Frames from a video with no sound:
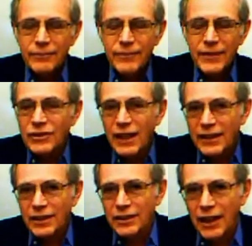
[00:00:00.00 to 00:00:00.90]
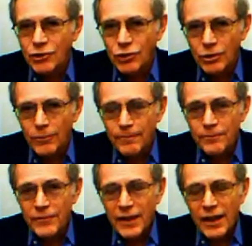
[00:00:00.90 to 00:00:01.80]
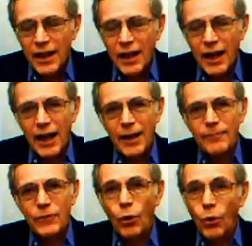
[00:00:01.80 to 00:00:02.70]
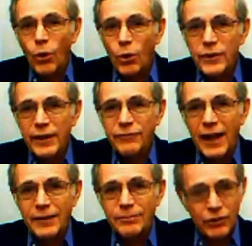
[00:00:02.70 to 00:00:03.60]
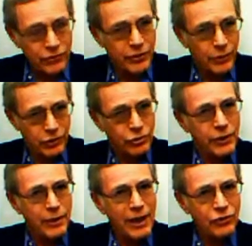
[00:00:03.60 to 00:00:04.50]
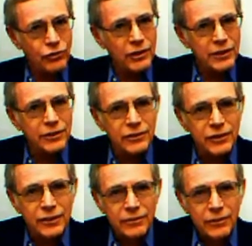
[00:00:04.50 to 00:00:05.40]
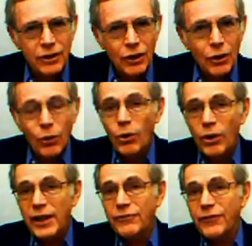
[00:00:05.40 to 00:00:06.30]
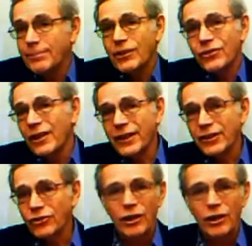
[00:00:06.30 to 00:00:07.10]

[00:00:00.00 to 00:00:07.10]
It's not ideological. Or they fight because they want to show their masculinity. Or they fight because they think it's a